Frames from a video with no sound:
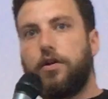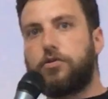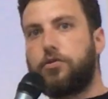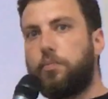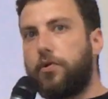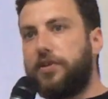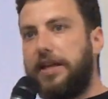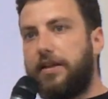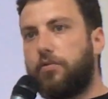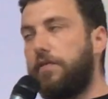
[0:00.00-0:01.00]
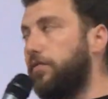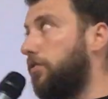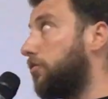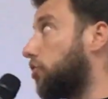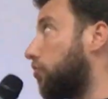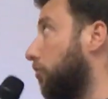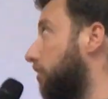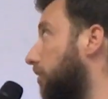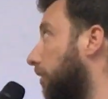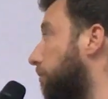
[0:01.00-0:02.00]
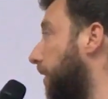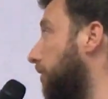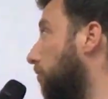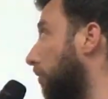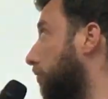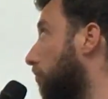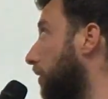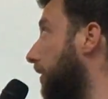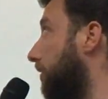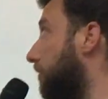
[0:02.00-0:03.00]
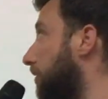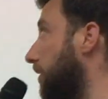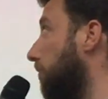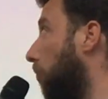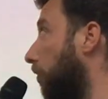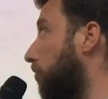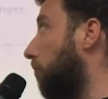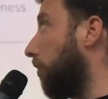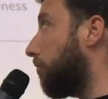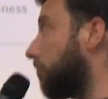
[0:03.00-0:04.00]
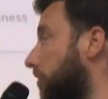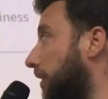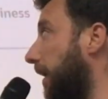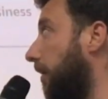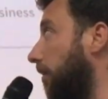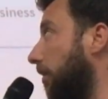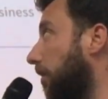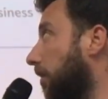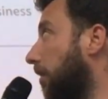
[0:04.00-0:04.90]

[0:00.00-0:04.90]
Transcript: super data-driven, you should start manual to really see what you want to scale,